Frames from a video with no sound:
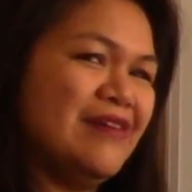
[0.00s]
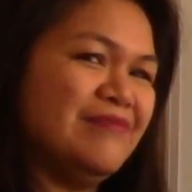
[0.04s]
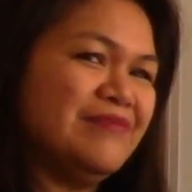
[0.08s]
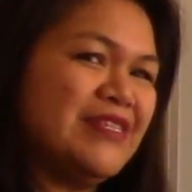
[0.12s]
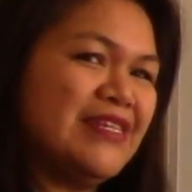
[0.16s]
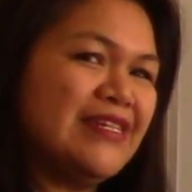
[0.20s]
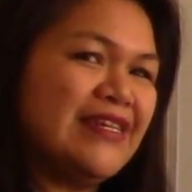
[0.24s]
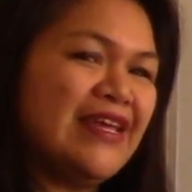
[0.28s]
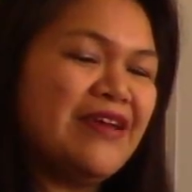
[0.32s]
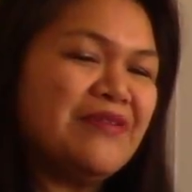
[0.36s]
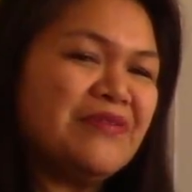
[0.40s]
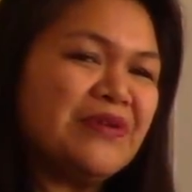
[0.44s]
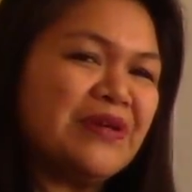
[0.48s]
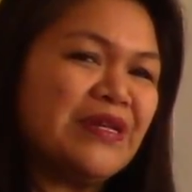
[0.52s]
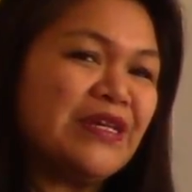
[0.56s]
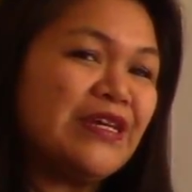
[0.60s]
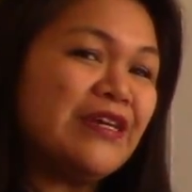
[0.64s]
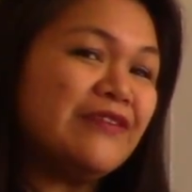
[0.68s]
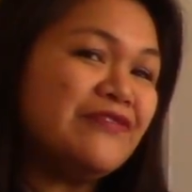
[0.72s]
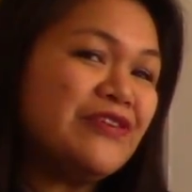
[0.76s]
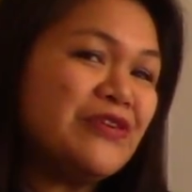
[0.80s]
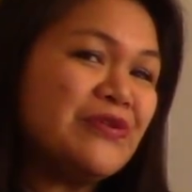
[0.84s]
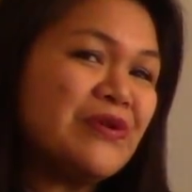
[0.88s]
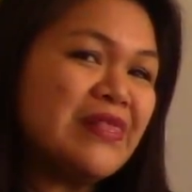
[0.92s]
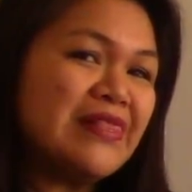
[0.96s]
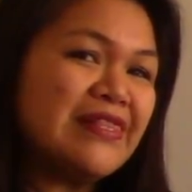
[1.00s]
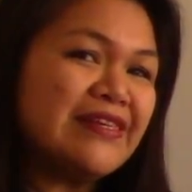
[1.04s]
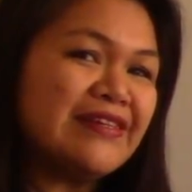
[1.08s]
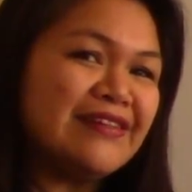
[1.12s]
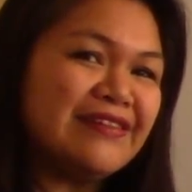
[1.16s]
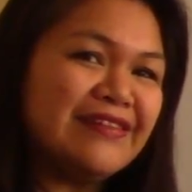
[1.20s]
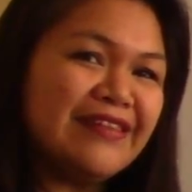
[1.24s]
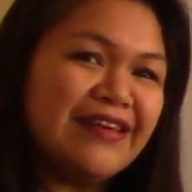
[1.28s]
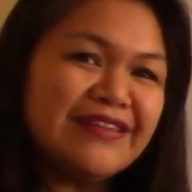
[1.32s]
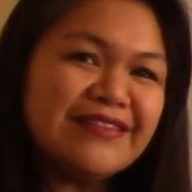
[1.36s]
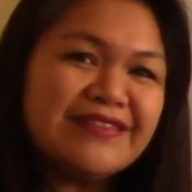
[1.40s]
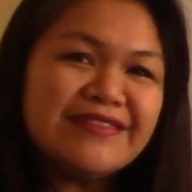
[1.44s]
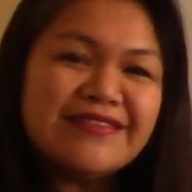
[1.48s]
Today we're going to give you a
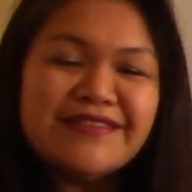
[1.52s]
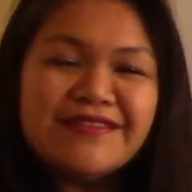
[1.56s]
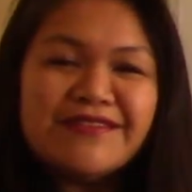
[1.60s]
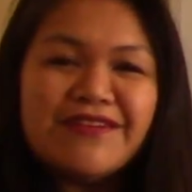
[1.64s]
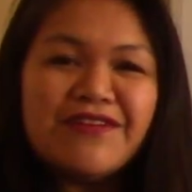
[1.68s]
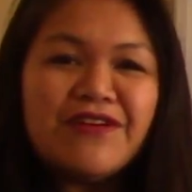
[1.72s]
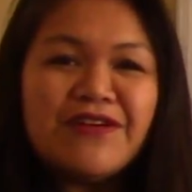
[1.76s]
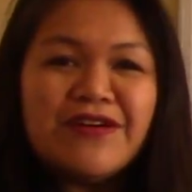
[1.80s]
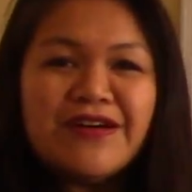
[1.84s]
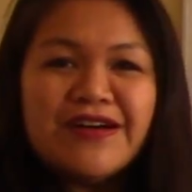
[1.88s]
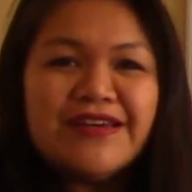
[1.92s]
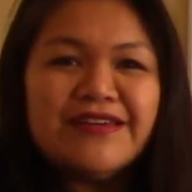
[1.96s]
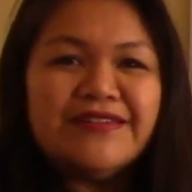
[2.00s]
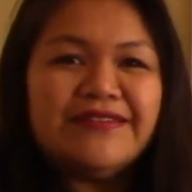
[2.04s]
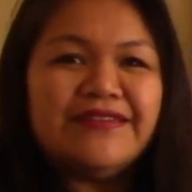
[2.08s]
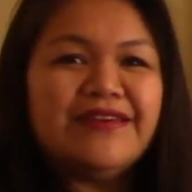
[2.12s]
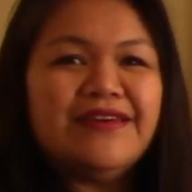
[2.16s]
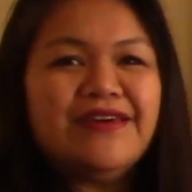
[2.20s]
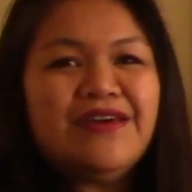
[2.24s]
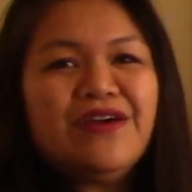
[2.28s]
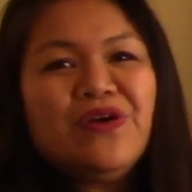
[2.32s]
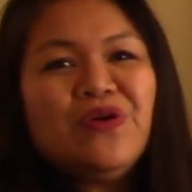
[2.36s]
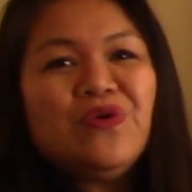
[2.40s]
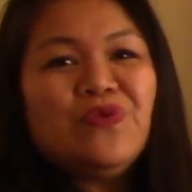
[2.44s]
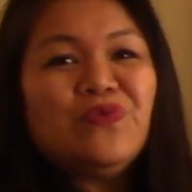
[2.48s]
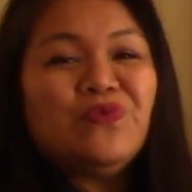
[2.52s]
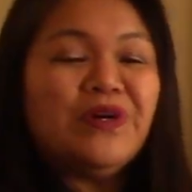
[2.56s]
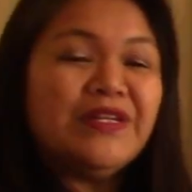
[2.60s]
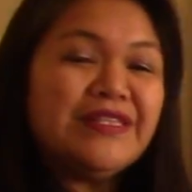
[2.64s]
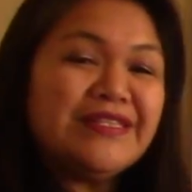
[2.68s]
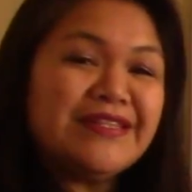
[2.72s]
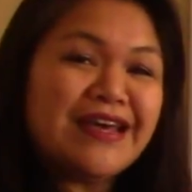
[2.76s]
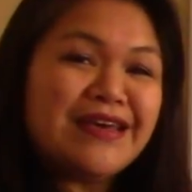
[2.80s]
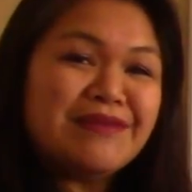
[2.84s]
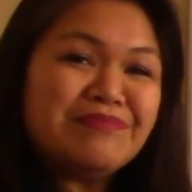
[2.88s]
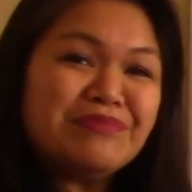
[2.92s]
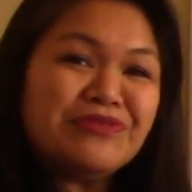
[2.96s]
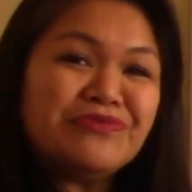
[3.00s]
little lesson on what
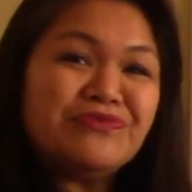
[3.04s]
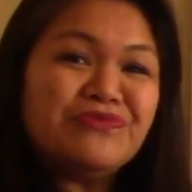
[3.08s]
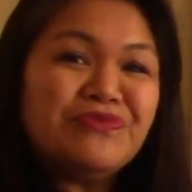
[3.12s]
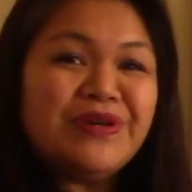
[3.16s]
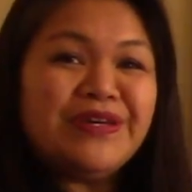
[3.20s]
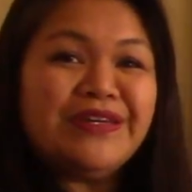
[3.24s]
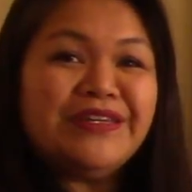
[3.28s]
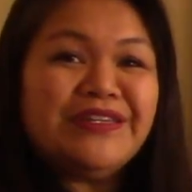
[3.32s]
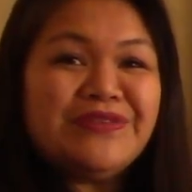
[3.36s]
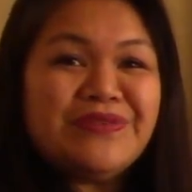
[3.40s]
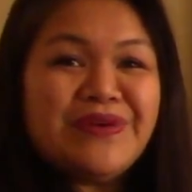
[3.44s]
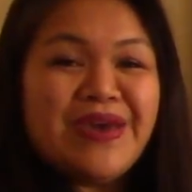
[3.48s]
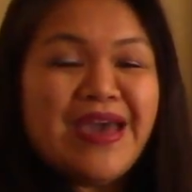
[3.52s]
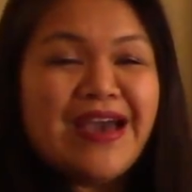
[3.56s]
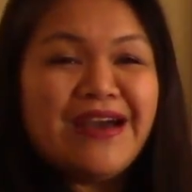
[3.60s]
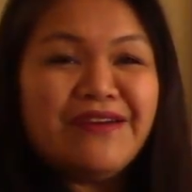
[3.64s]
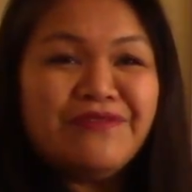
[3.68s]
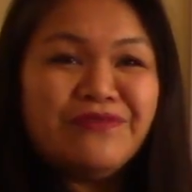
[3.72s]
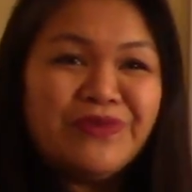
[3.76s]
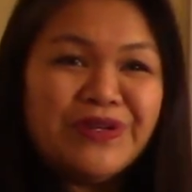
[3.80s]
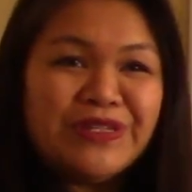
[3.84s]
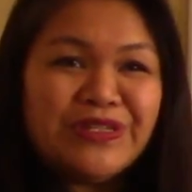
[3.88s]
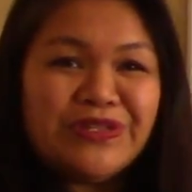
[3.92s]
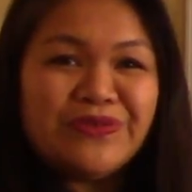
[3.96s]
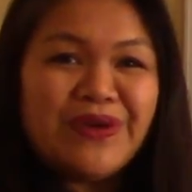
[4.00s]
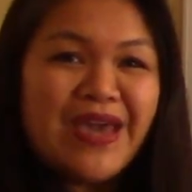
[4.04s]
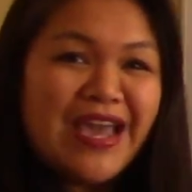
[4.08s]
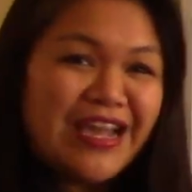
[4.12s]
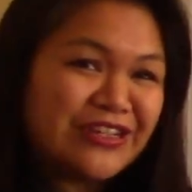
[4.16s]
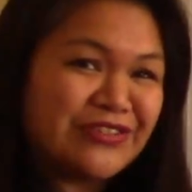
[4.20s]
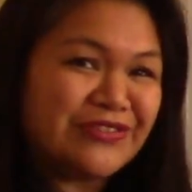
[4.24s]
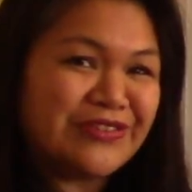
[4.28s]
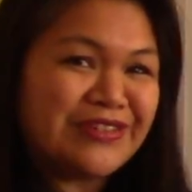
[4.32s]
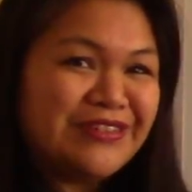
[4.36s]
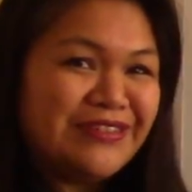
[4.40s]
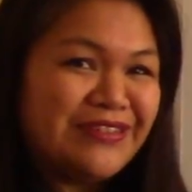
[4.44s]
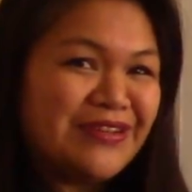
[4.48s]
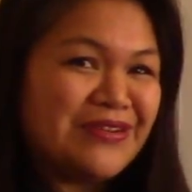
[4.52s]
type of will you have when you
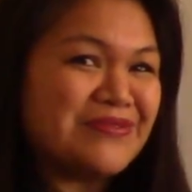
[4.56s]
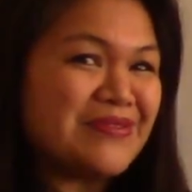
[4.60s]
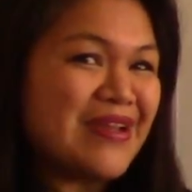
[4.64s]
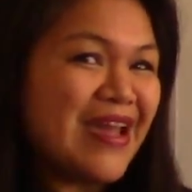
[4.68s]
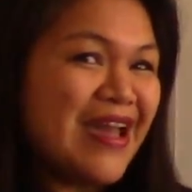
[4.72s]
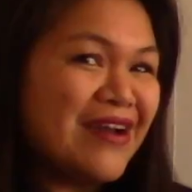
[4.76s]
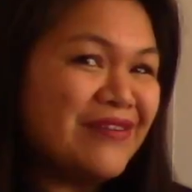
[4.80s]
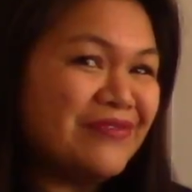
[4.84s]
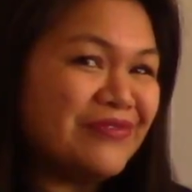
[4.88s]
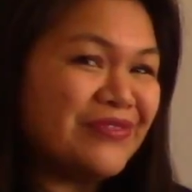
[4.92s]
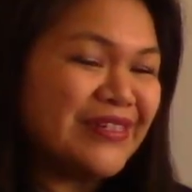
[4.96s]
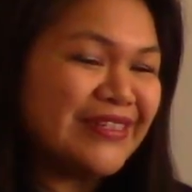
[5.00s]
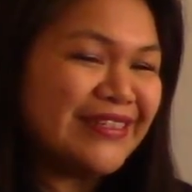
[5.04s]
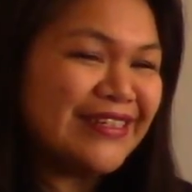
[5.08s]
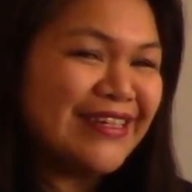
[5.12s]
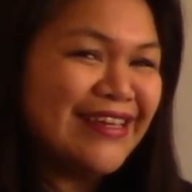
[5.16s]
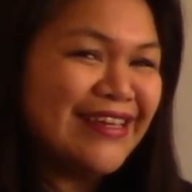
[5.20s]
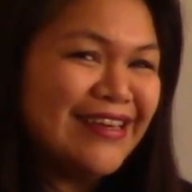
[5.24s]
actually don't have one.